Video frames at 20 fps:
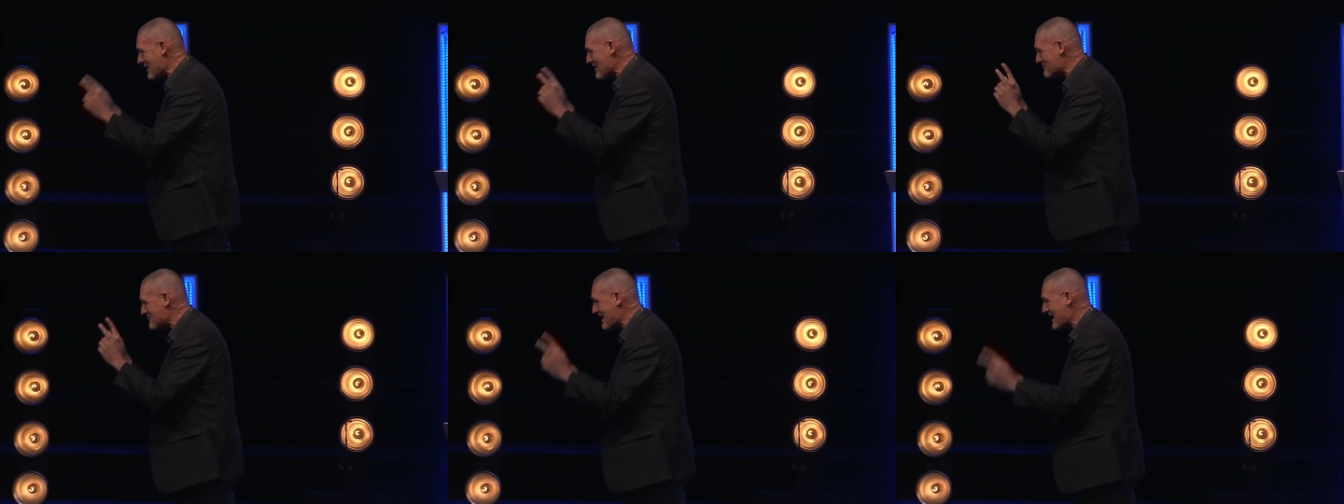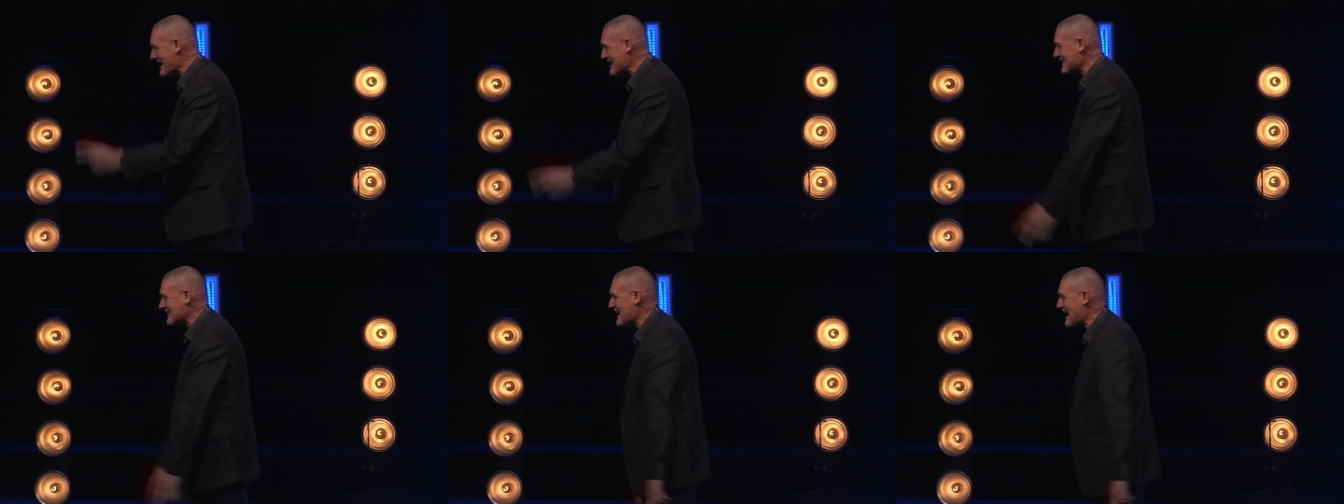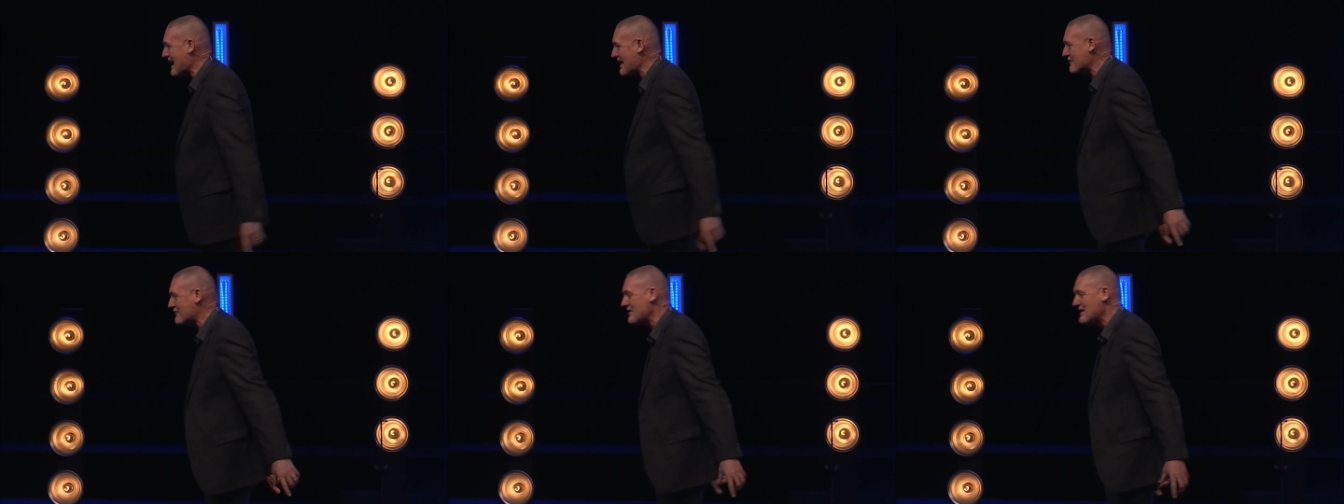up by
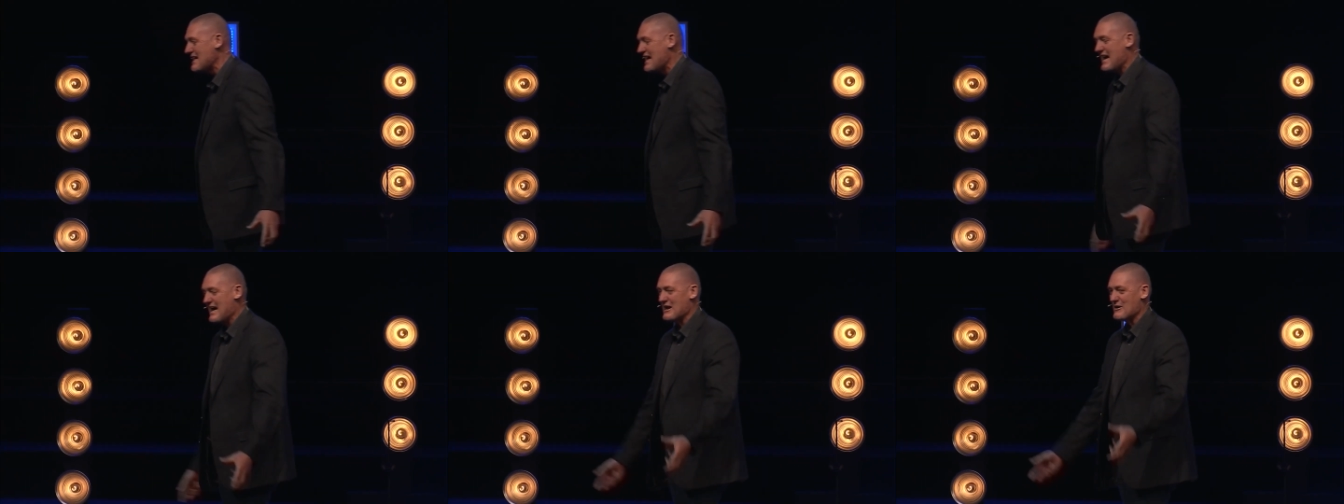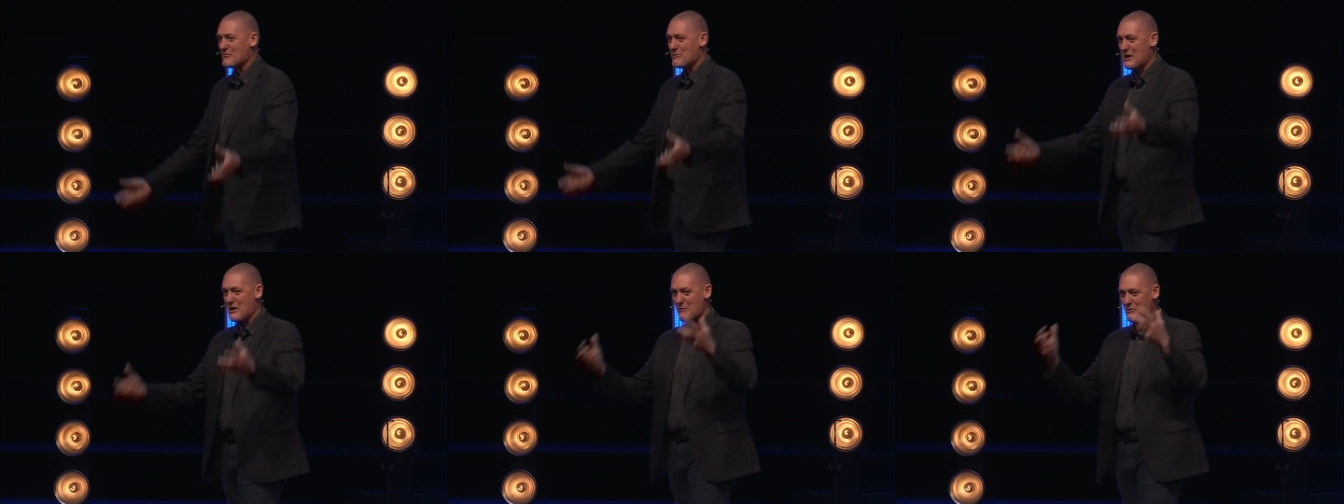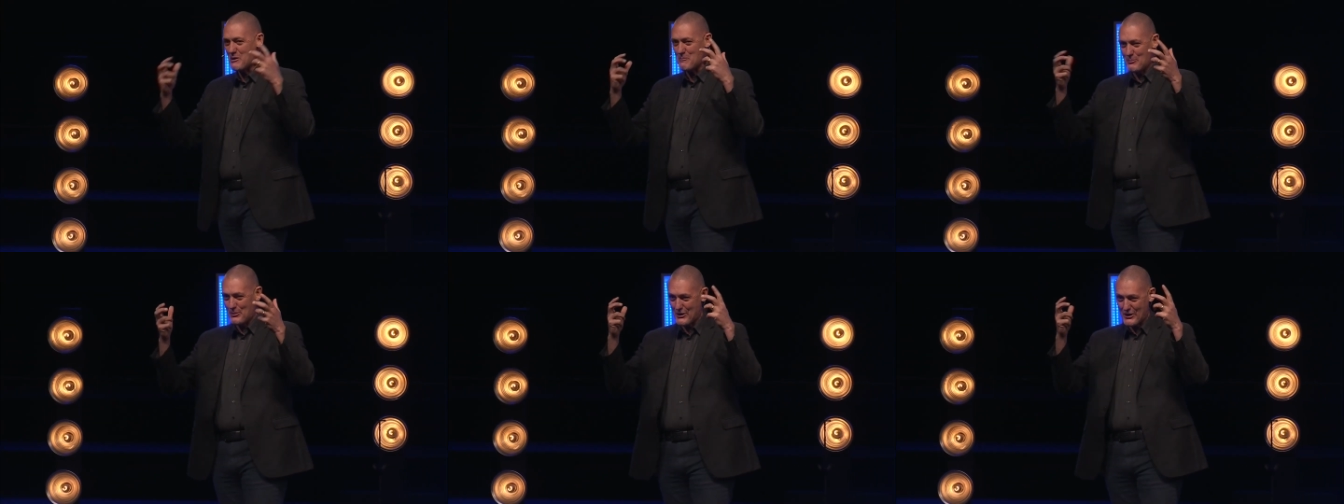life. And we
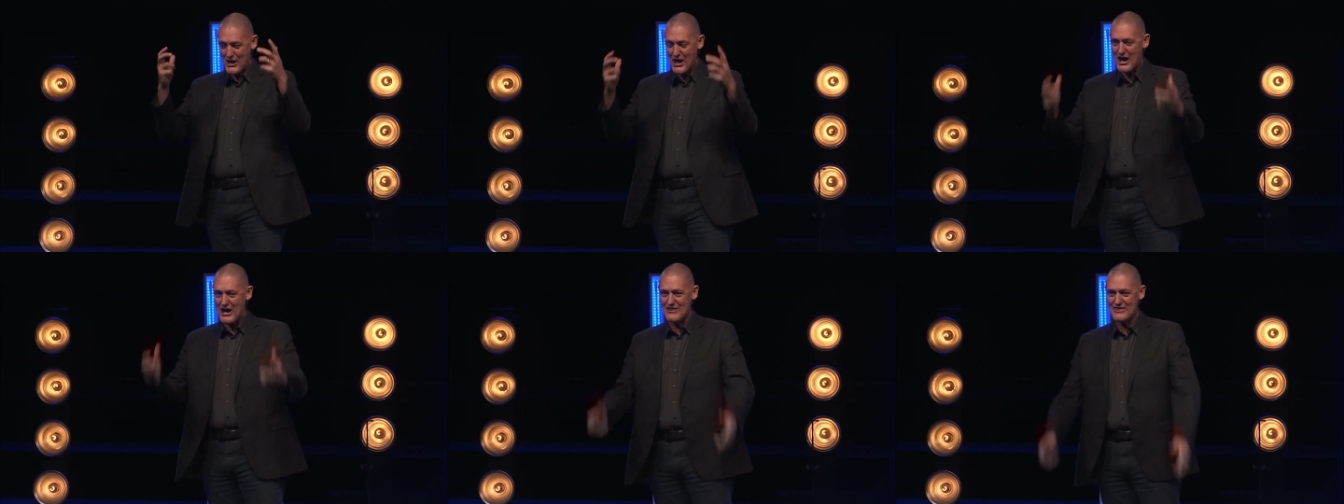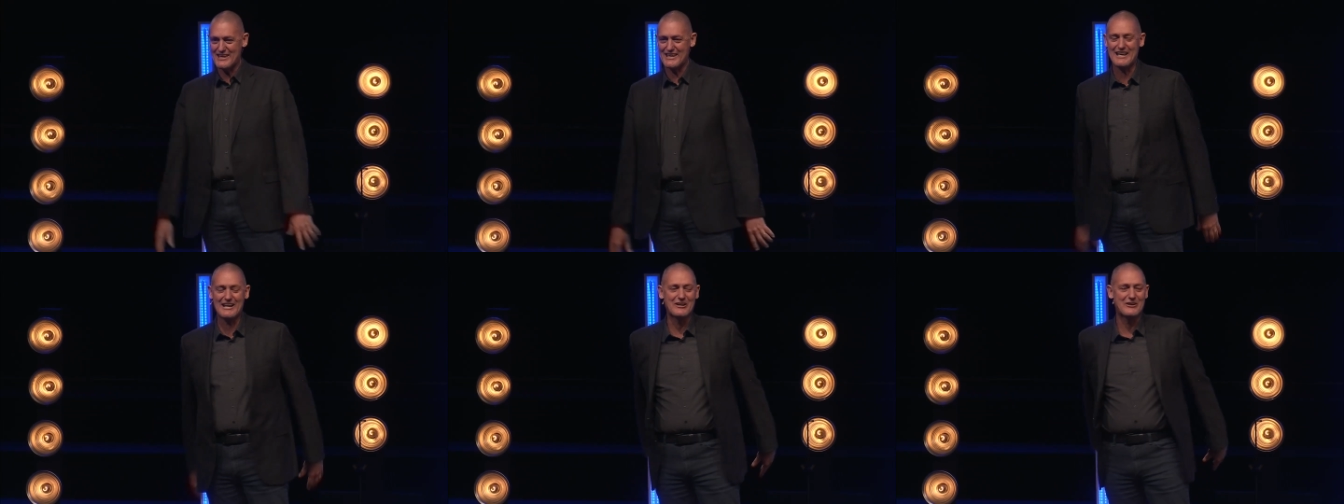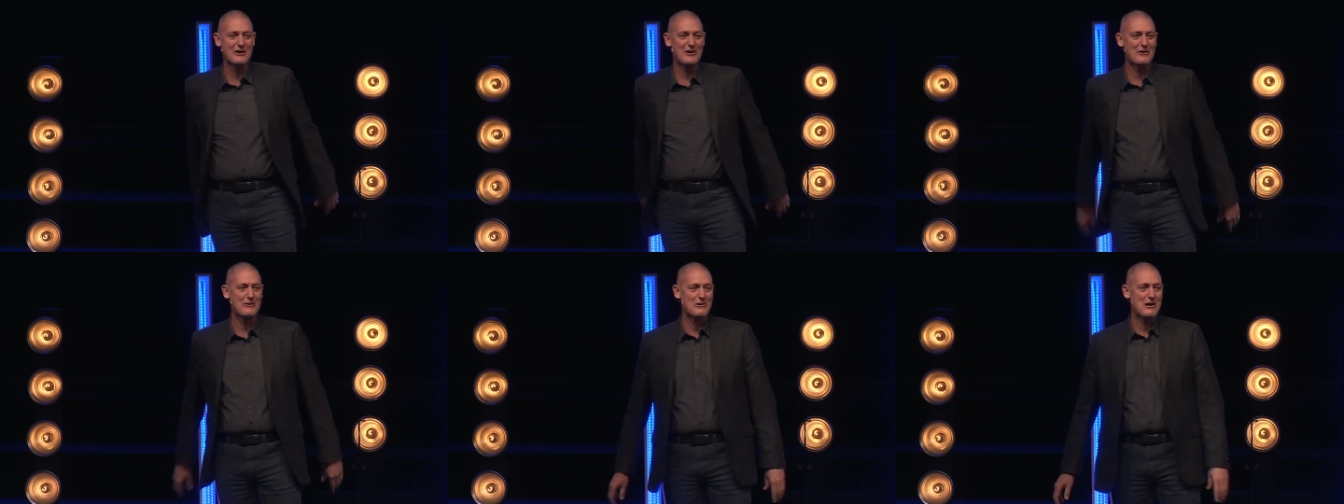will put on the
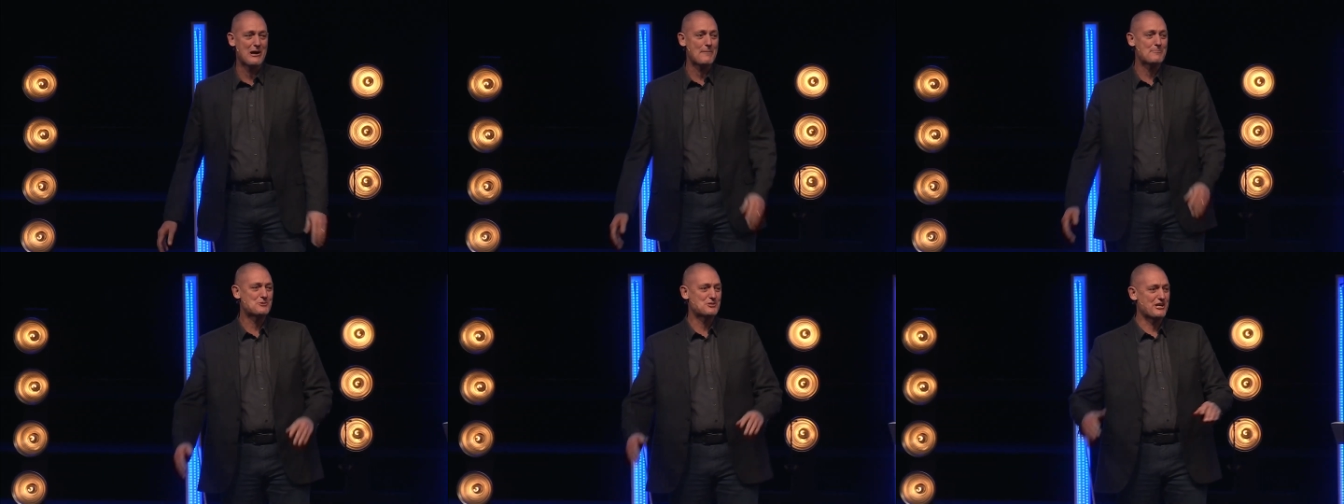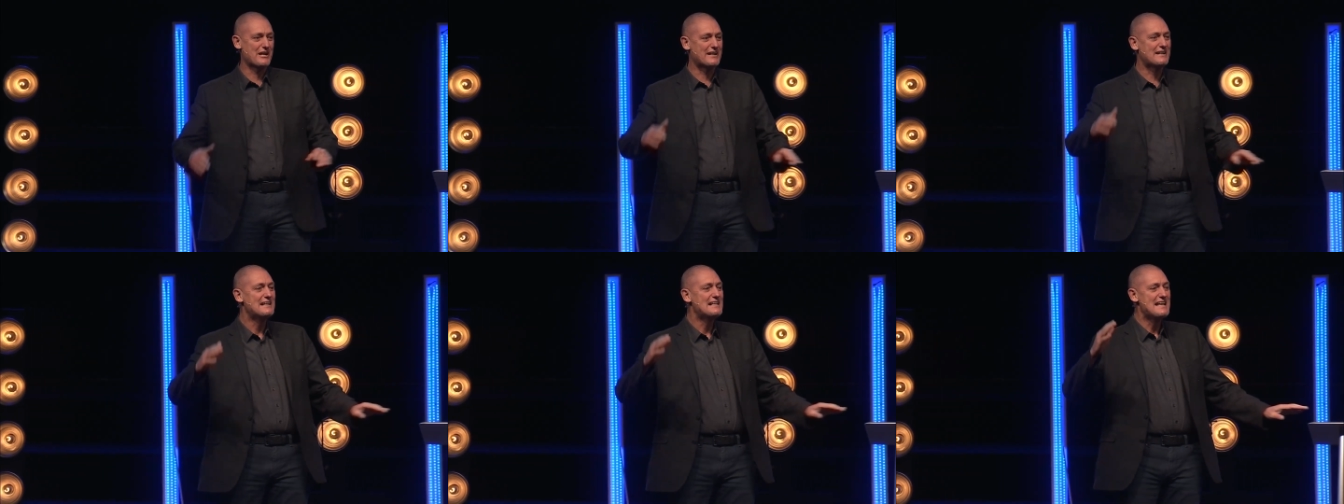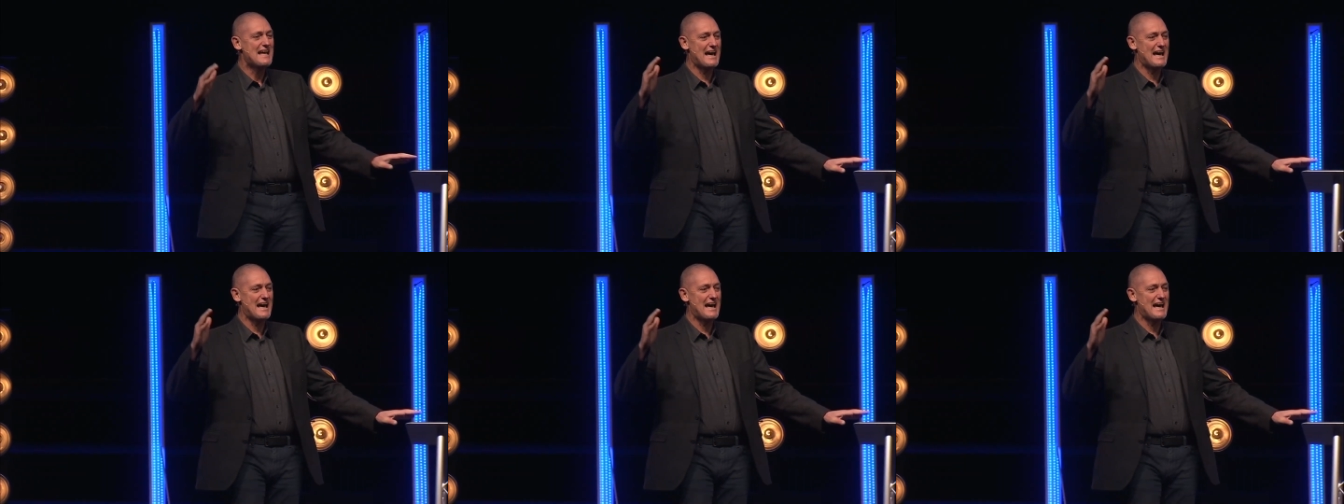incorruption.